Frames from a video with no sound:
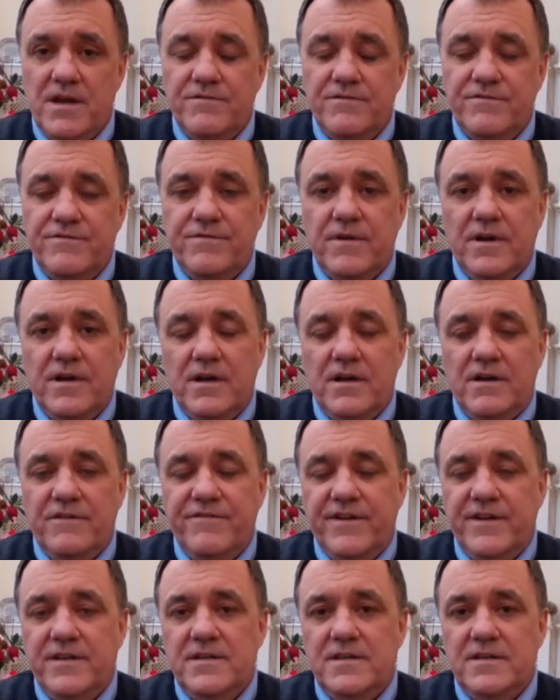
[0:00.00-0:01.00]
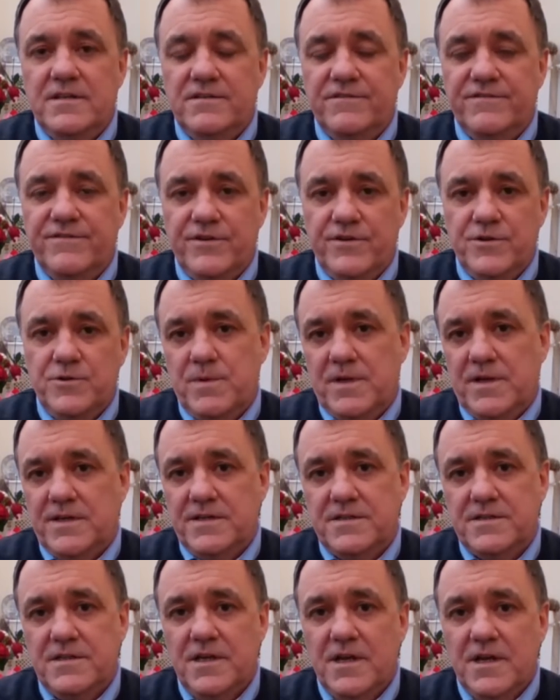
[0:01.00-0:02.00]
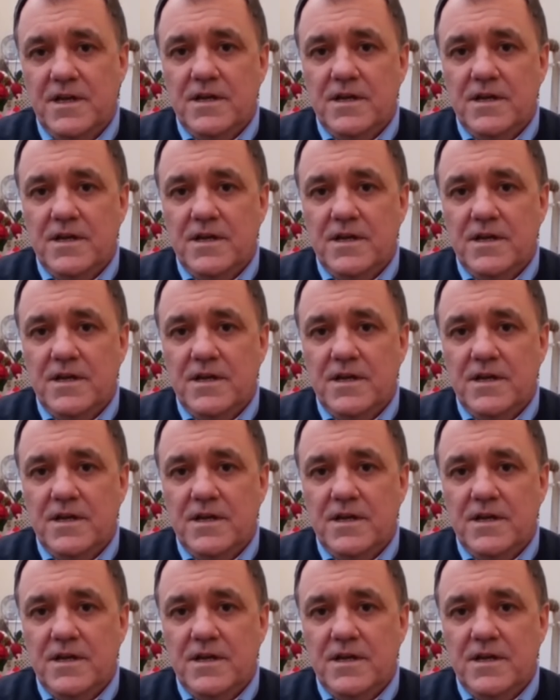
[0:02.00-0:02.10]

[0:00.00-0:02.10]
have offended in the first place.